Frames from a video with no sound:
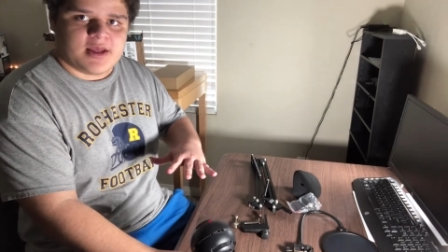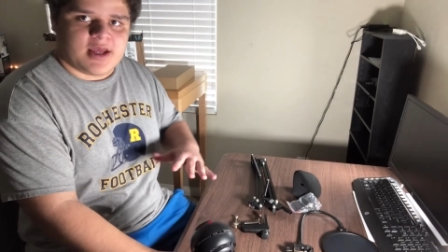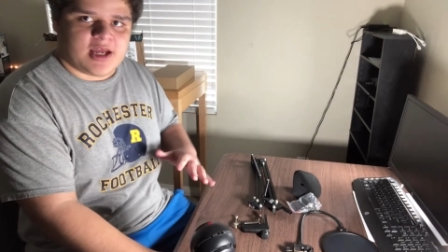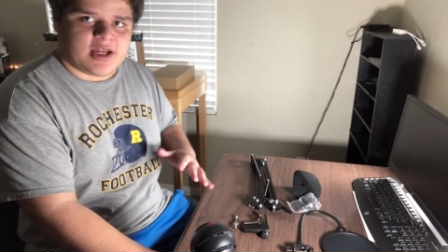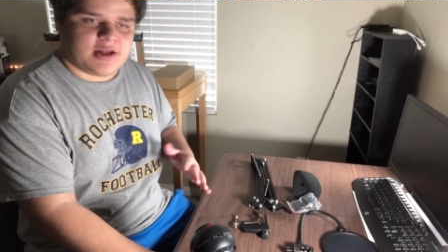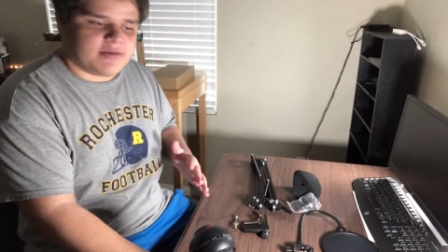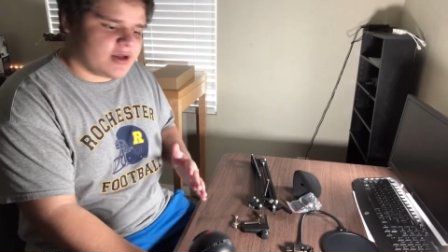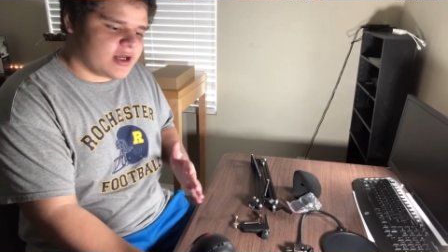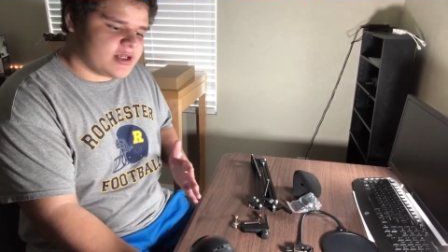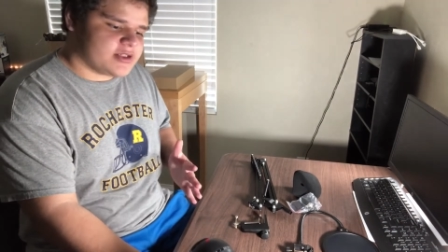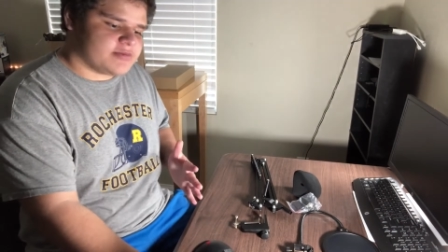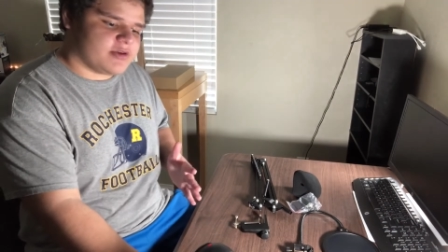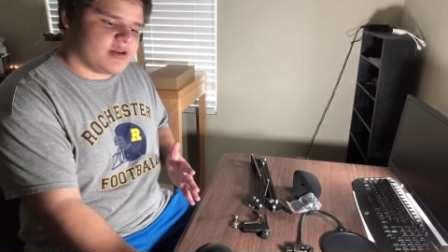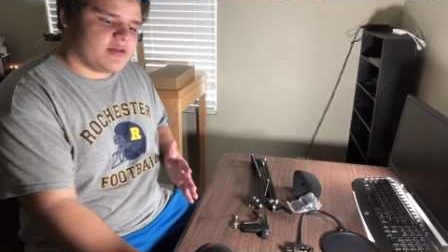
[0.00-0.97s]
And you
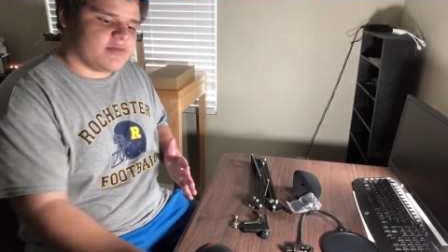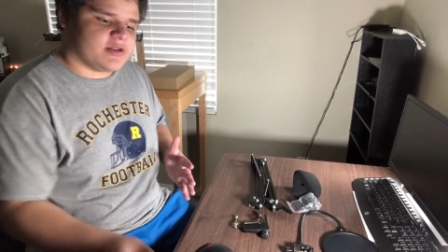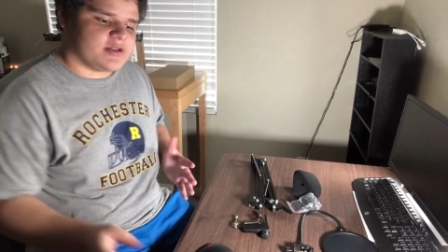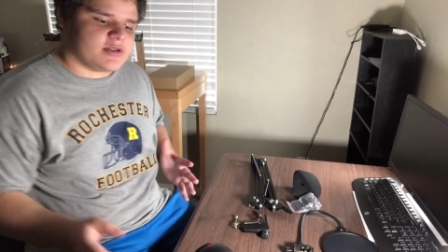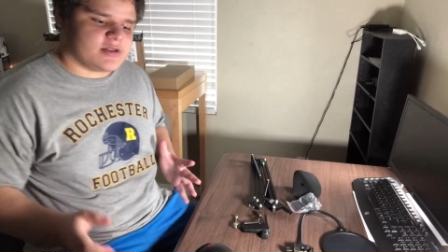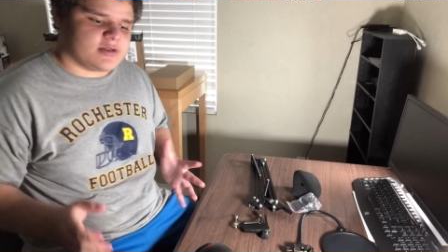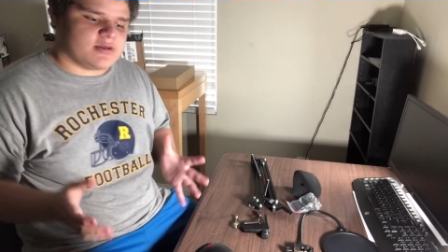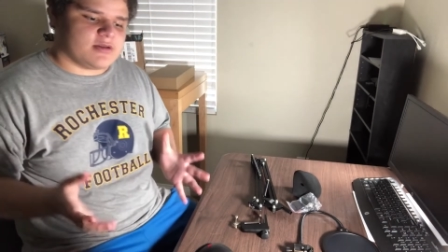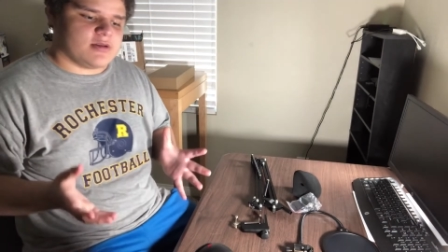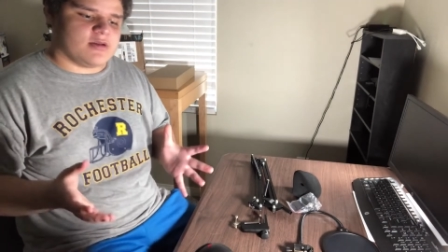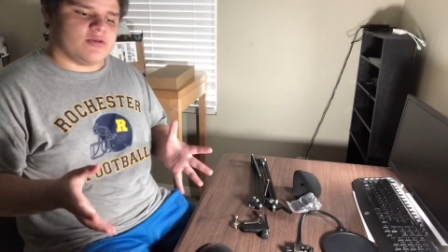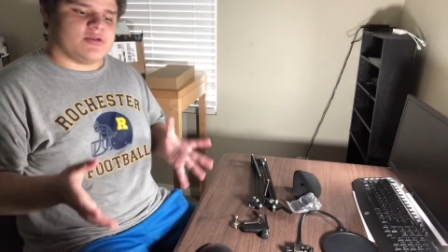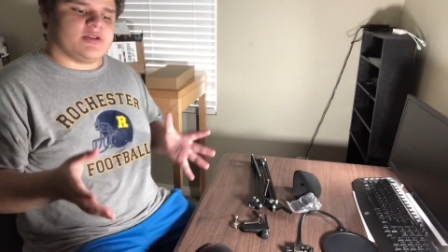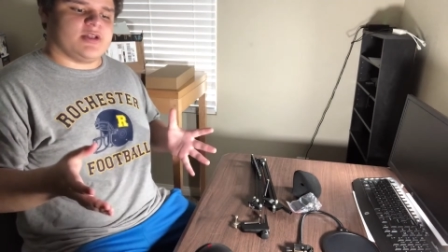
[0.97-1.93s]
guys might have been
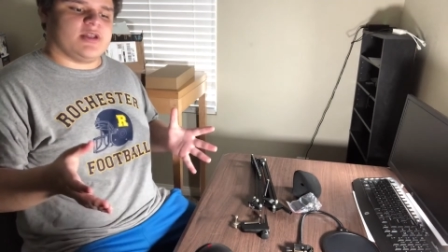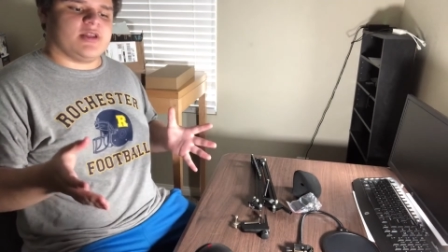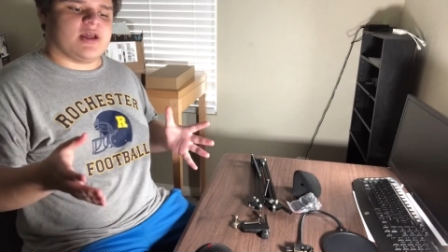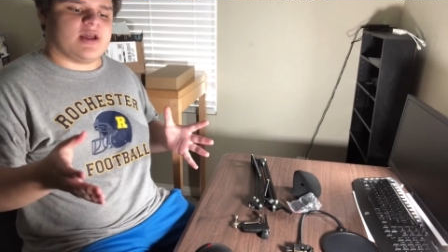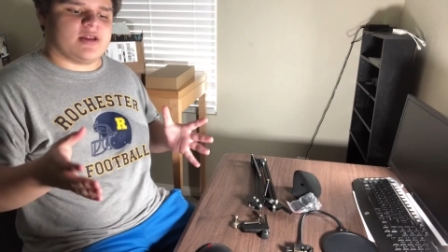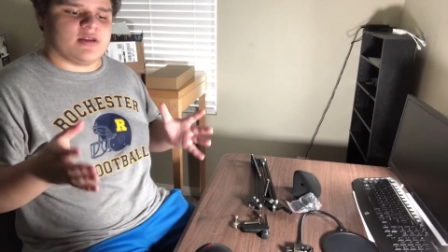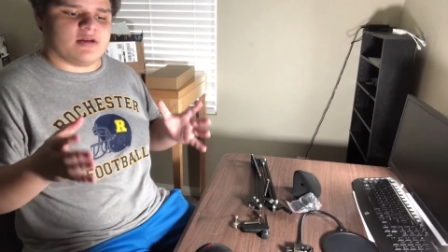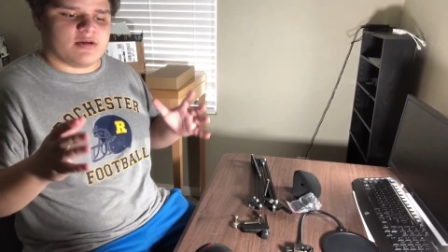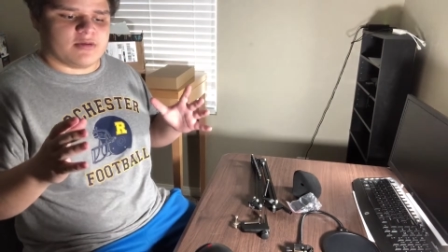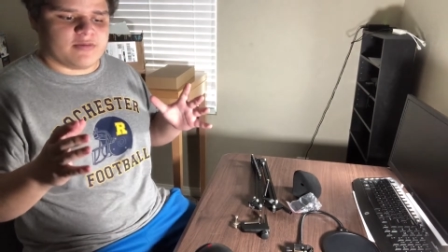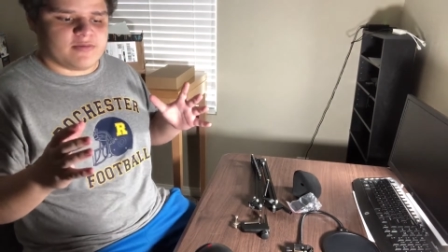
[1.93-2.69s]
noticing that the